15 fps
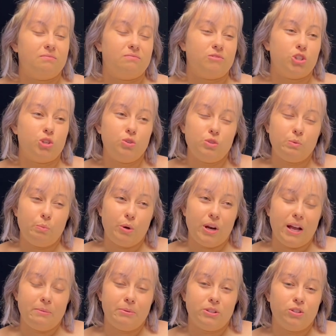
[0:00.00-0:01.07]
choose
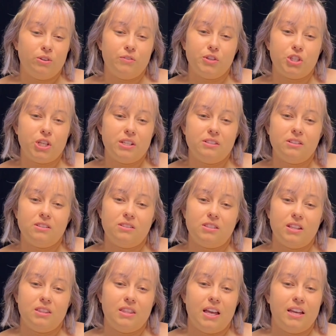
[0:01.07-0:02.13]
Barabbas over Jesus
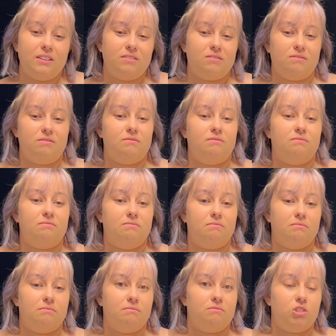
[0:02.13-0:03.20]
and that
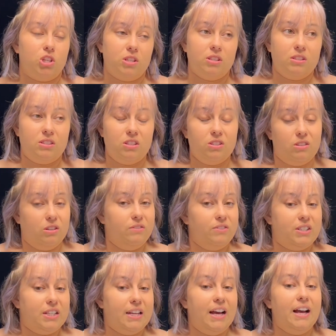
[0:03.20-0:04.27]
Jesus deserved
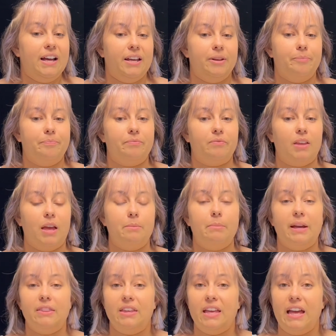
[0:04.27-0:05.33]
to die. And by
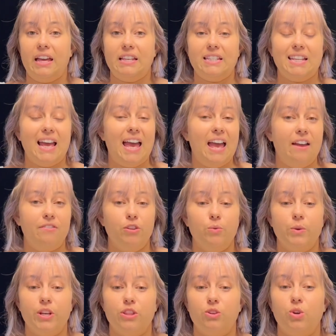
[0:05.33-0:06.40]
the end,
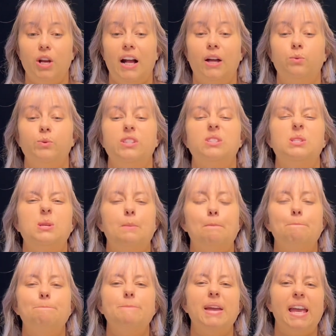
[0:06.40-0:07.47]
everyone in the crowd was
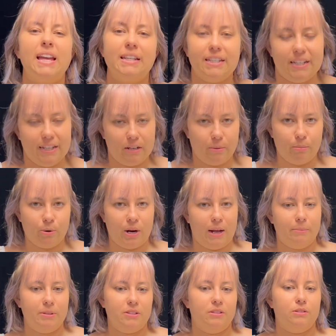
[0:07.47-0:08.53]
demanding
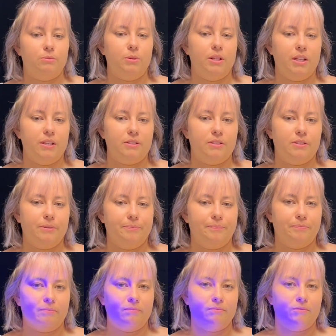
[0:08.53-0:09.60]
Barabbas's release.
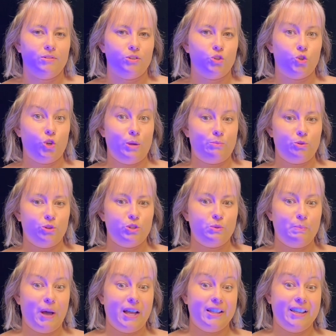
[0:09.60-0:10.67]
Scripture
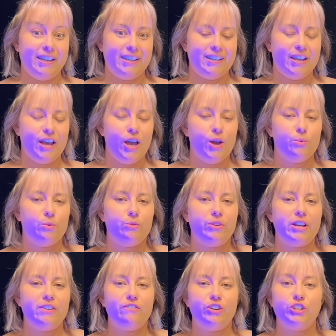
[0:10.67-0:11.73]
Spotlight. We're
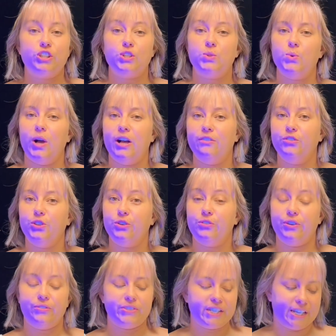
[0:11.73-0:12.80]
reading verses 12 through
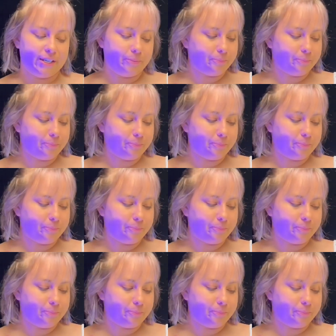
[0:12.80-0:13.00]
15.